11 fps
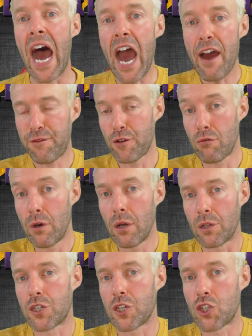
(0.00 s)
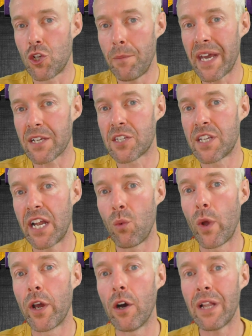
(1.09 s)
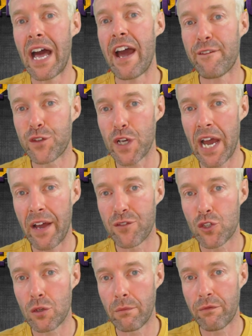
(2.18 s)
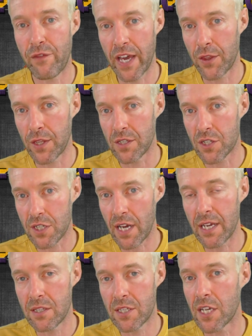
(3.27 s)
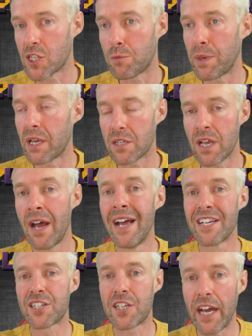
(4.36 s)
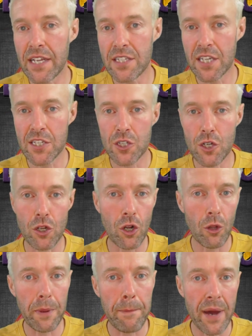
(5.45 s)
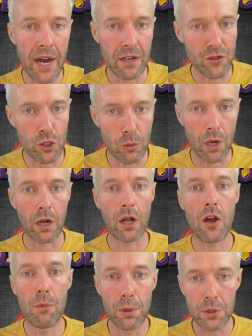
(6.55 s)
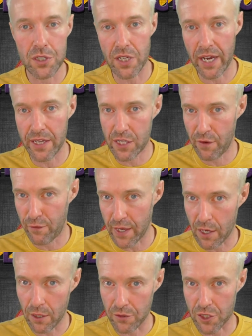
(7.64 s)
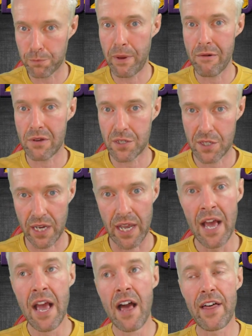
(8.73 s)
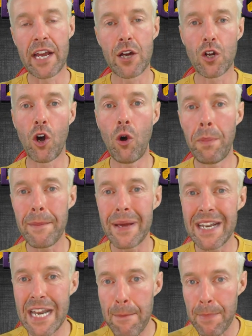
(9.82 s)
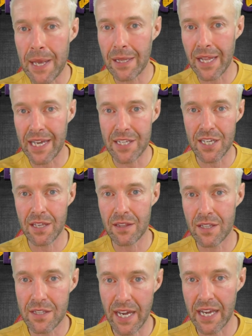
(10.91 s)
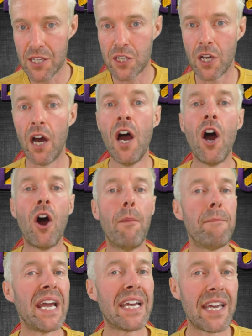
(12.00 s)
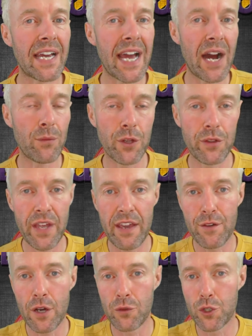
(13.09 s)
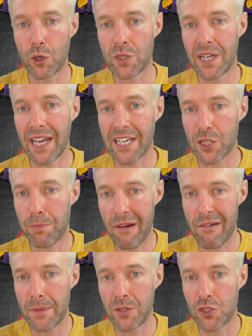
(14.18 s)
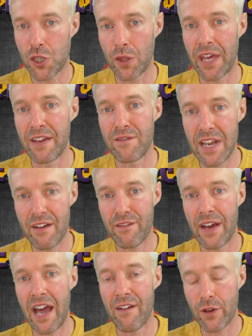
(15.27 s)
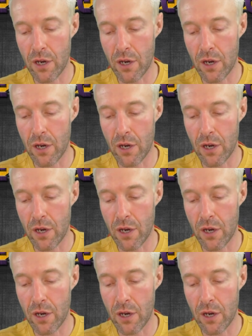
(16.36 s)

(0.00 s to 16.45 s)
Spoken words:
After all, to some extent, we all have to have some faith in scientists, because scientists could all be part of some global scientific conspiracy. They could all be manipulating the data or making out that they've conducted experiments that they've never, ever